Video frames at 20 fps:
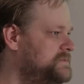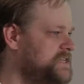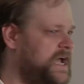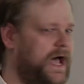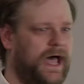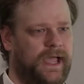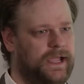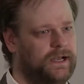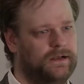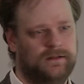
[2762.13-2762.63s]

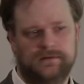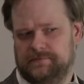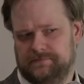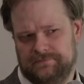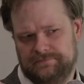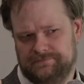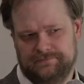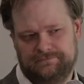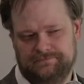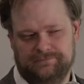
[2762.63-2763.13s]
Tide,
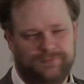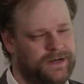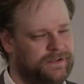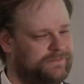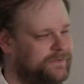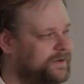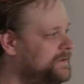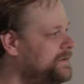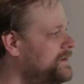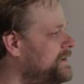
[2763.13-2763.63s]

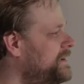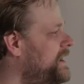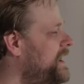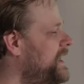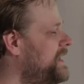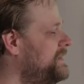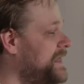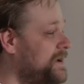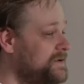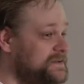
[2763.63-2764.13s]
whatever."
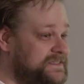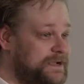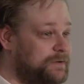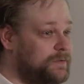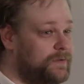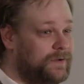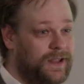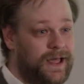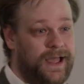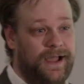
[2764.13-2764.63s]
They instead
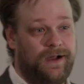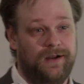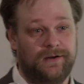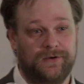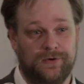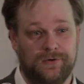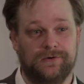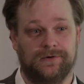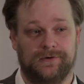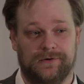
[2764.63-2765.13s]
were relying
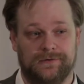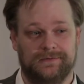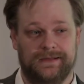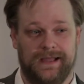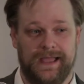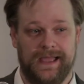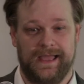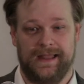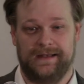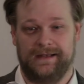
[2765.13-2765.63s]
on
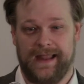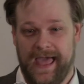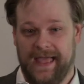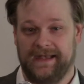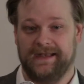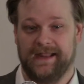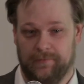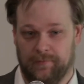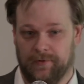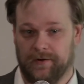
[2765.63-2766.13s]
Google and
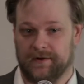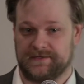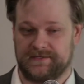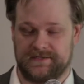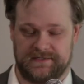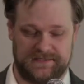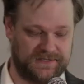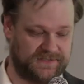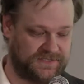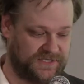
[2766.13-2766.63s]
ad
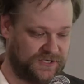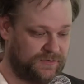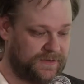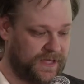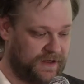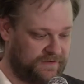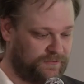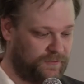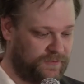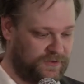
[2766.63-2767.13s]
networks to, to do
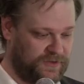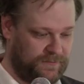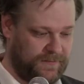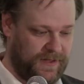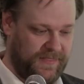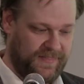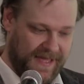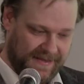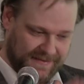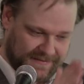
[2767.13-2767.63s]
that for
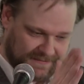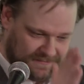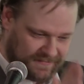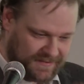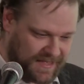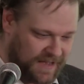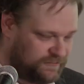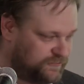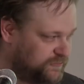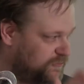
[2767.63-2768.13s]
them, and that
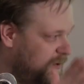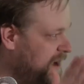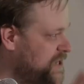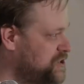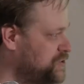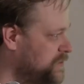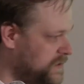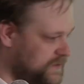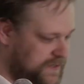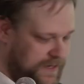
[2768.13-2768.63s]
that
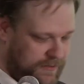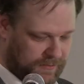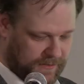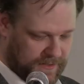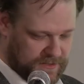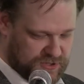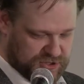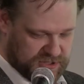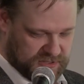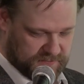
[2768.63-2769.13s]
fracturing of that
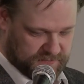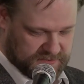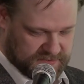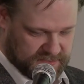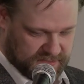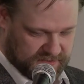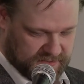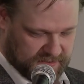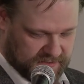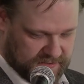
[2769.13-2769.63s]
relationship
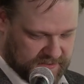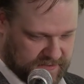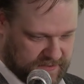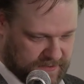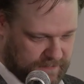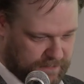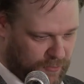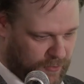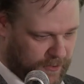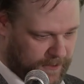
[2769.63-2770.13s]
is, I think,
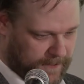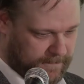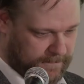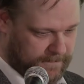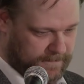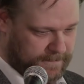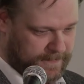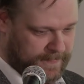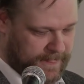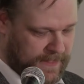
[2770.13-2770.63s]
important.